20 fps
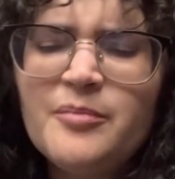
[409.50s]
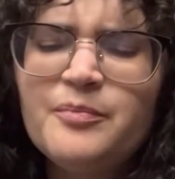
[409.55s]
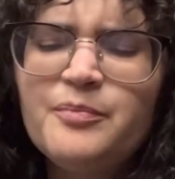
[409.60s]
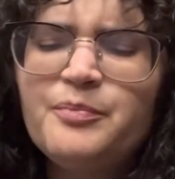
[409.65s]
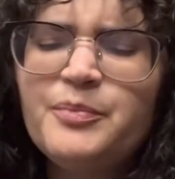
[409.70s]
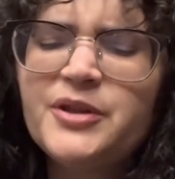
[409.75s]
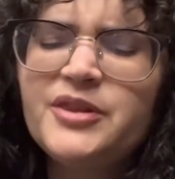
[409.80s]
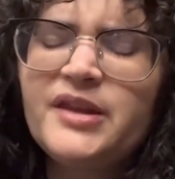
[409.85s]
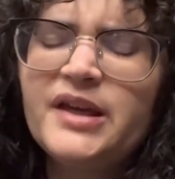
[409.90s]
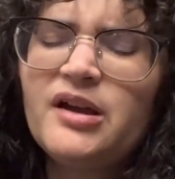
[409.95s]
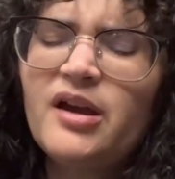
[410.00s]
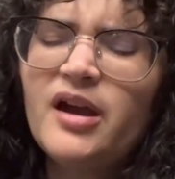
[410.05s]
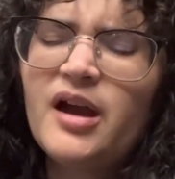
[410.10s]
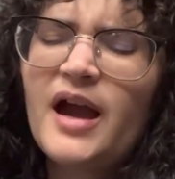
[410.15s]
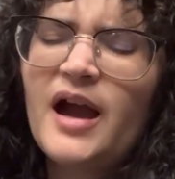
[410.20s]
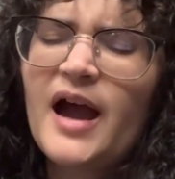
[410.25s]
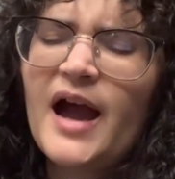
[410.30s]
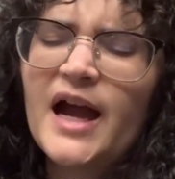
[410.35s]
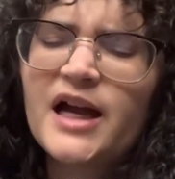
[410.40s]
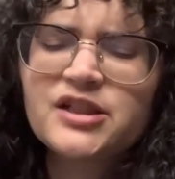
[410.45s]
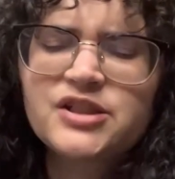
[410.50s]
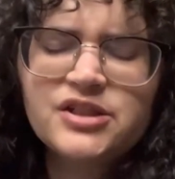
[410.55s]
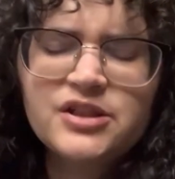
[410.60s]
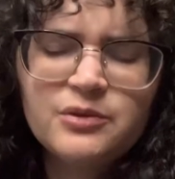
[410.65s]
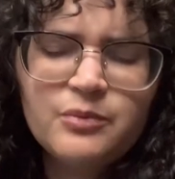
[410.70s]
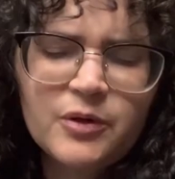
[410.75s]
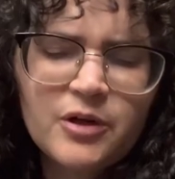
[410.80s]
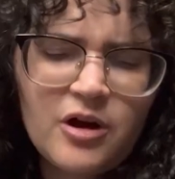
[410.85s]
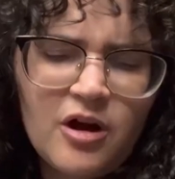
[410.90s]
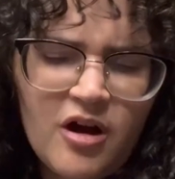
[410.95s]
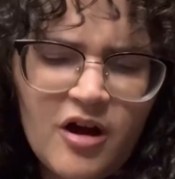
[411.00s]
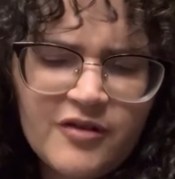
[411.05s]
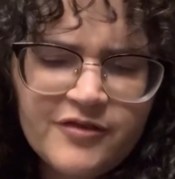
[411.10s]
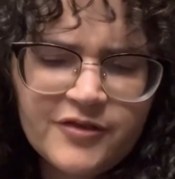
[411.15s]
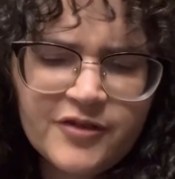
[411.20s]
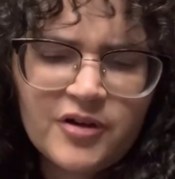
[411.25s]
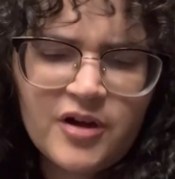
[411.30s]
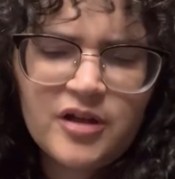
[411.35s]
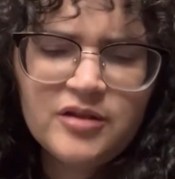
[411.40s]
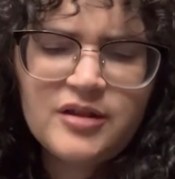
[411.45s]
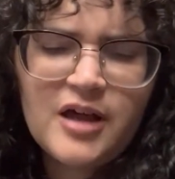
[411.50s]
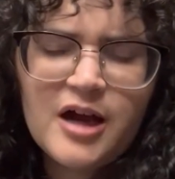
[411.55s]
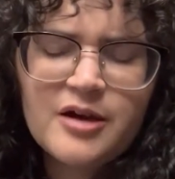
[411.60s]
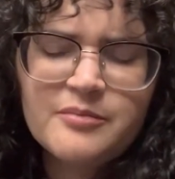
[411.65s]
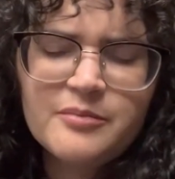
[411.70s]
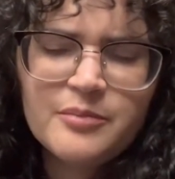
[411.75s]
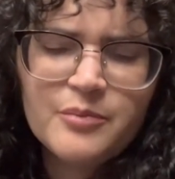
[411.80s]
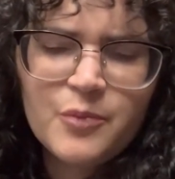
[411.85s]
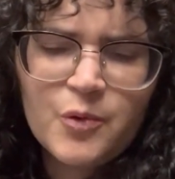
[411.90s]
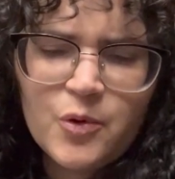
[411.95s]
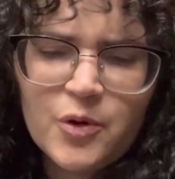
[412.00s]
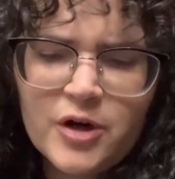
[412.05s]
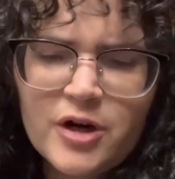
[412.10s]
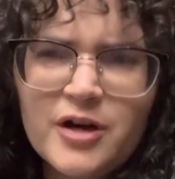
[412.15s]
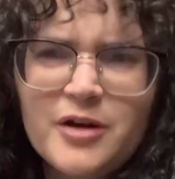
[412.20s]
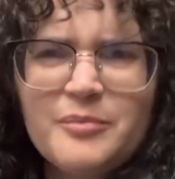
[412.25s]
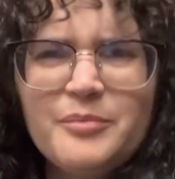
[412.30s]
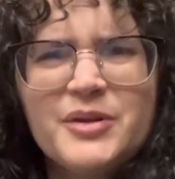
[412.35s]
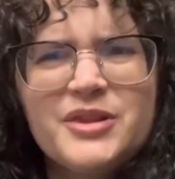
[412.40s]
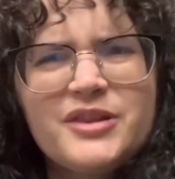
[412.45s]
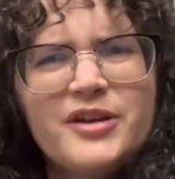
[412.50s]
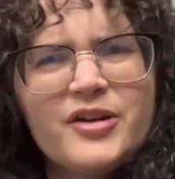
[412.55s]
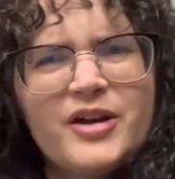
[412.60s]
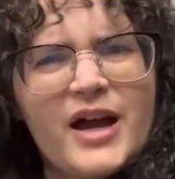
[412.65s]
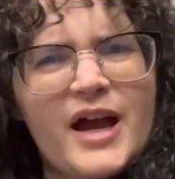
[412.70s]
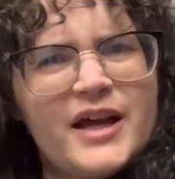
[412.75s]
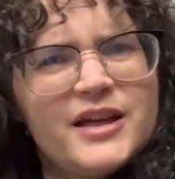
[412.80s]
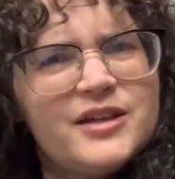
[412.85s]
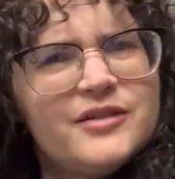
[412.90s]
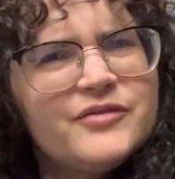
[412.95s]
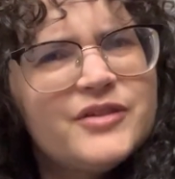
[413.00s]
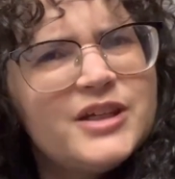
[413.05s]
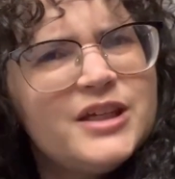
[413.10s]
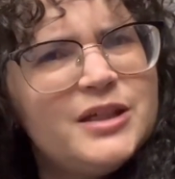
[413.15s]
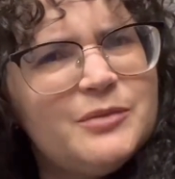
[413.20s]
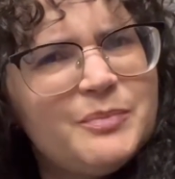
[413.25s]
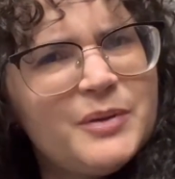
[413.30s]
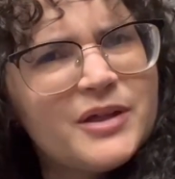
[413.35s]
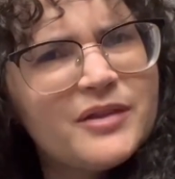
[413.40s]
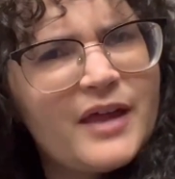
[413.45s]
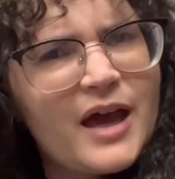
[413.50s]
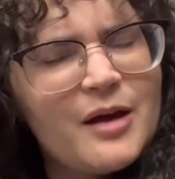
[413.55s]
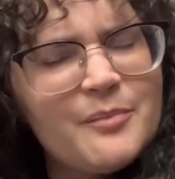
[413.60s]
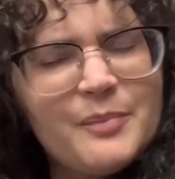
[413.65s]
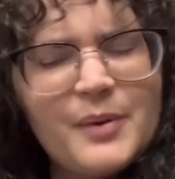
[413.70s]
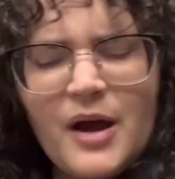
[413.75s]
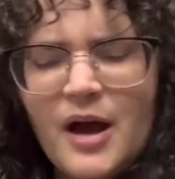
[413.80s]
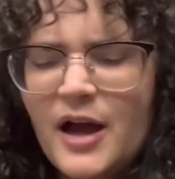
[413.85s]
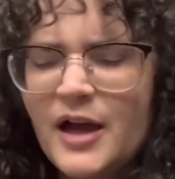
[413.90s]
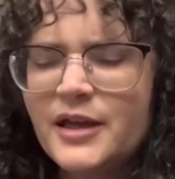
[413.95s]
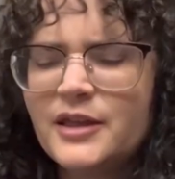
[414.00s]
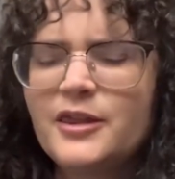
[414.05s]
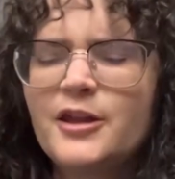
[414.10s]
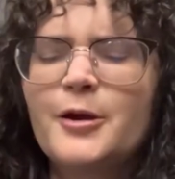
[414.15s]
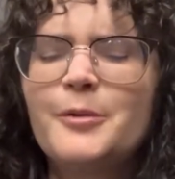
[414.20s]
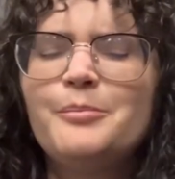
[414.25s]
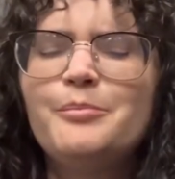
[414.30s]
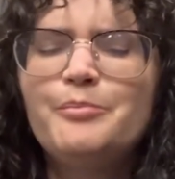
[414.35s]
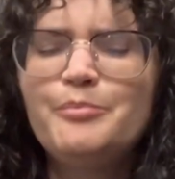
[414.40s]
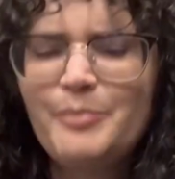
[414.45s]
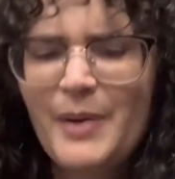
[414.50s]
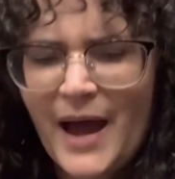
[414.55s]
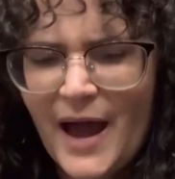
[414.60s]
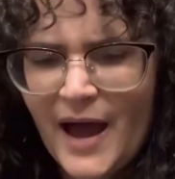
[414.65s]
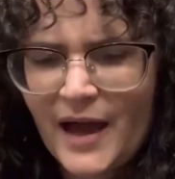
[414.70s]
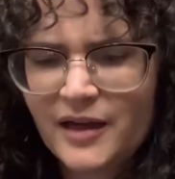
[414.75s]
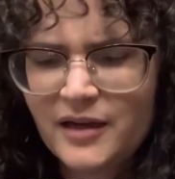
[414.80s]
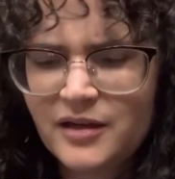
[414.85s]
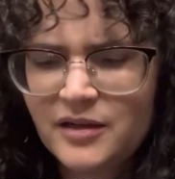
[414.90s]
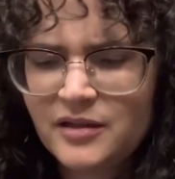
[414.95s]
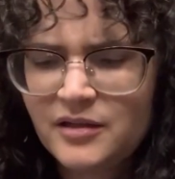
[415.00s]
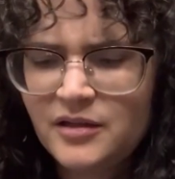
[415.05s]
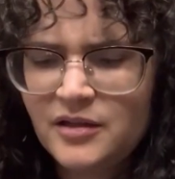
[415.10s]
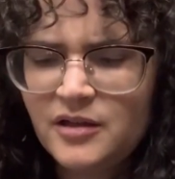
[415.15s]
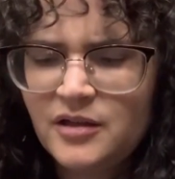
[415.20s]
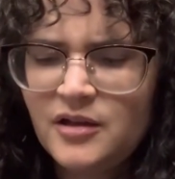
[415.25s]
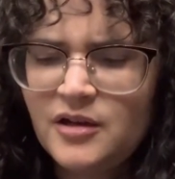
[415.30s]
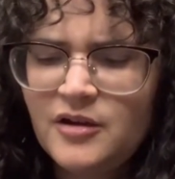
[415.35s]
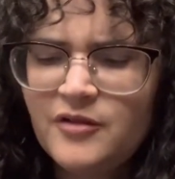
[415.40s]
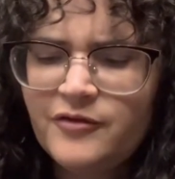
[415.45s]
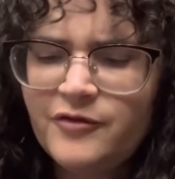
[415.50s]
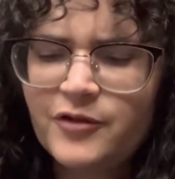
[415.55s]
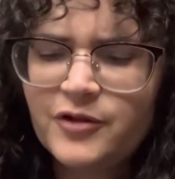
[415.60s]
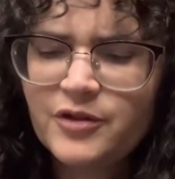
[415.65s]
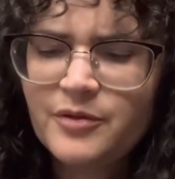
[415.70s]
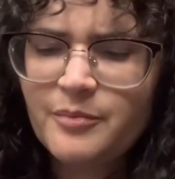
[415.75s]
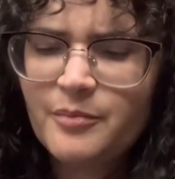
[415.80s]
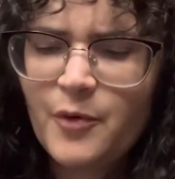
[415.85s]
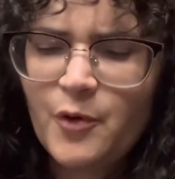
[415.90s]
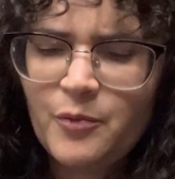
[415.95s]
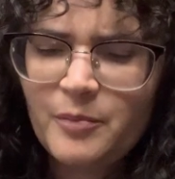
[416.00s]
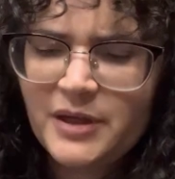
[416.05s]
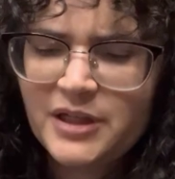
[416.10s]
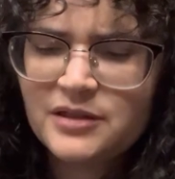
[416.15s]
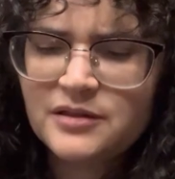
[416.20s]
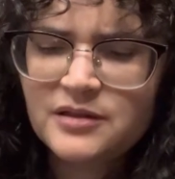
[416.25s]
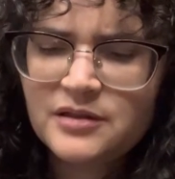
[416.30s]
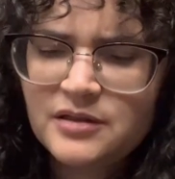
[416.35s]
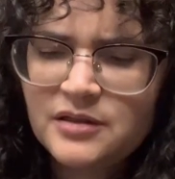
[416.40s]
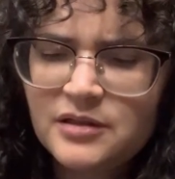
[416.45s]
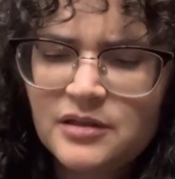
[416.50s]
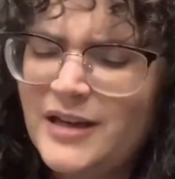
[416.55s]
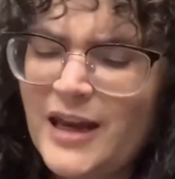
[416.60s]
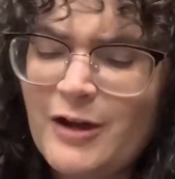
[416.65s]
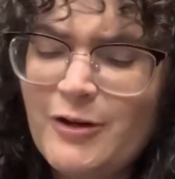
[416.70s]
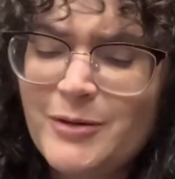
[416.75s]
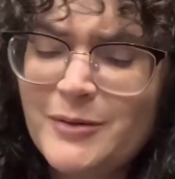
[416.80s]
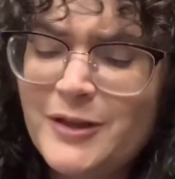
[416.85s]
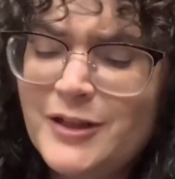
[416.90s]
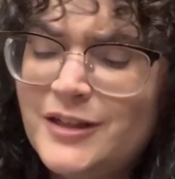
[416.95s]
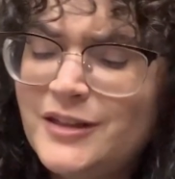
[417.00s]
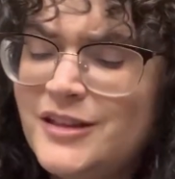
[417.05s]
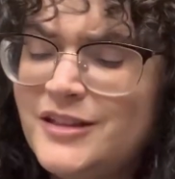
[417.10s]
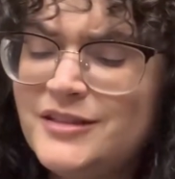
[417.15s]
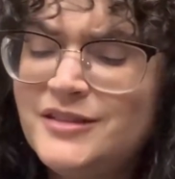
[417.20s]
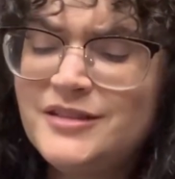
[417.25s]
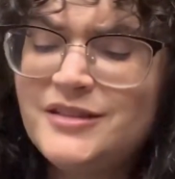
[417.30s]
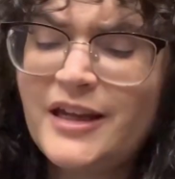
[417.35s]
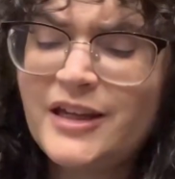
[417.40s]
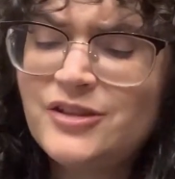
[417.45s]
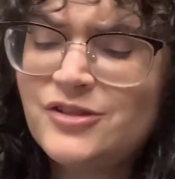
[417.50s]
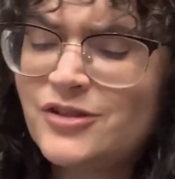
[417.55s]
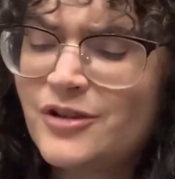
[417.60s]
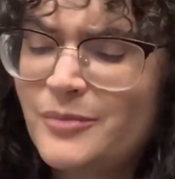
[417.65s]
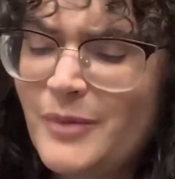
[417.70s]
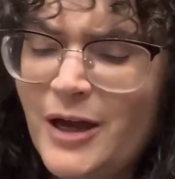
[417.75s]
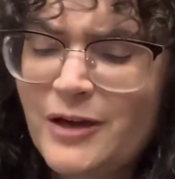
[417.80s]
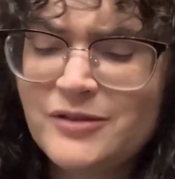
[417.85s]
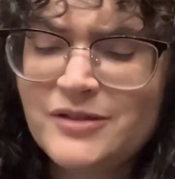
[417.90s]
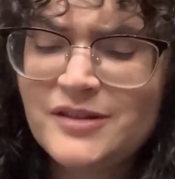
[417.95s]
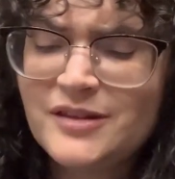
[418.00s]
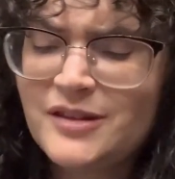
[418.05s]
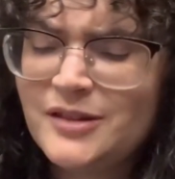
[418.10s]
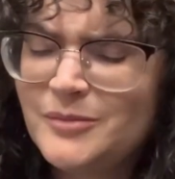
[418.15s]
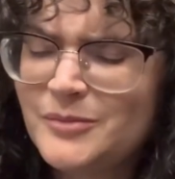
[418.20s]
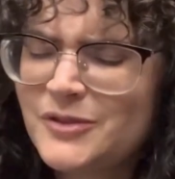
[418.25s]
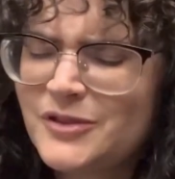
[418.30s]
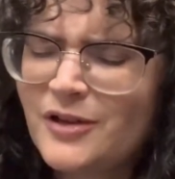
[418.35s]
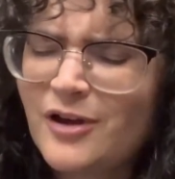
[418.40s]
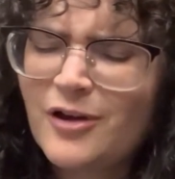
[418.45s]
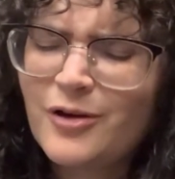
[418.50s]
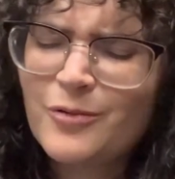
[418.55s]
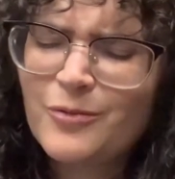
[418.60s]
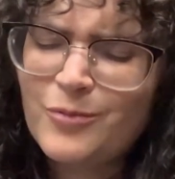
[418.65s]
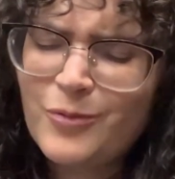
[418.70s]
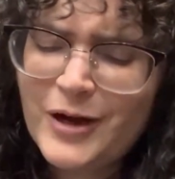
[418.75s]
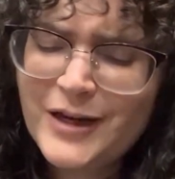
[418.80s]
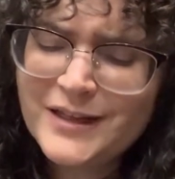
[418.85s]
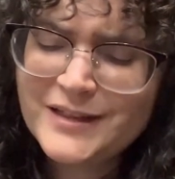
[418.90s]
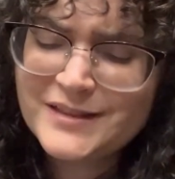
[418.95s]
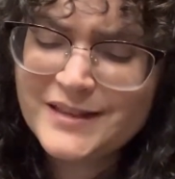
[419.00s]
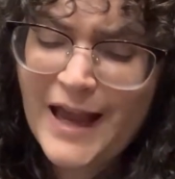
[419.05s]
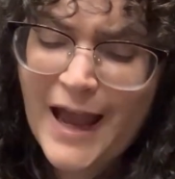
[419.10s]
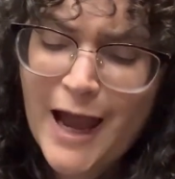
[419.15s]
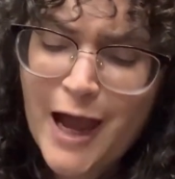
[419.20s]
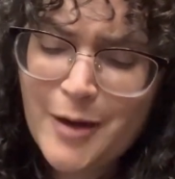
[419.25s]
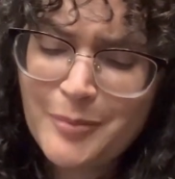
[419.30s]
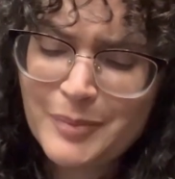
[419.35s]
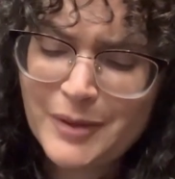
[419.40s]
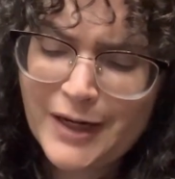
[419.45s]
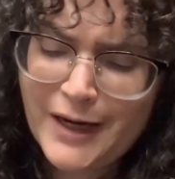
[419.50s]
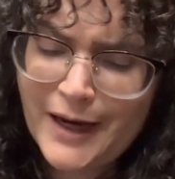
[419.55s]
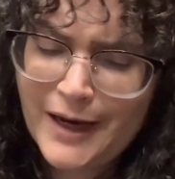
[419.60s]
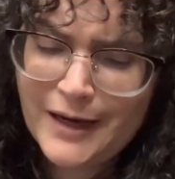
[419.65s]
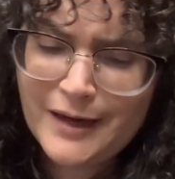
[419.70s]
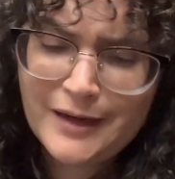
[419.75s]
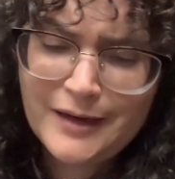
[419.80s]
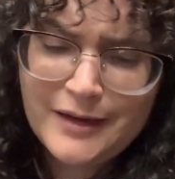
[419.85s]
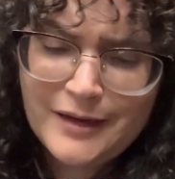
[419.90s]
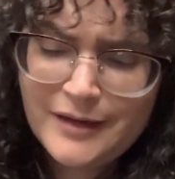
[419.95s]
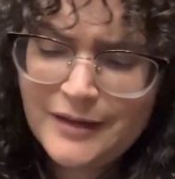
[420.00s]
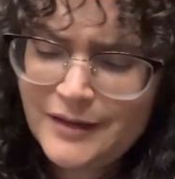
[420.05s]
but they actually want to offer a lot more, but they're kind of keeping that behind their back for the moment. Now I'm getting the Danger Mouse theme song. What is happening?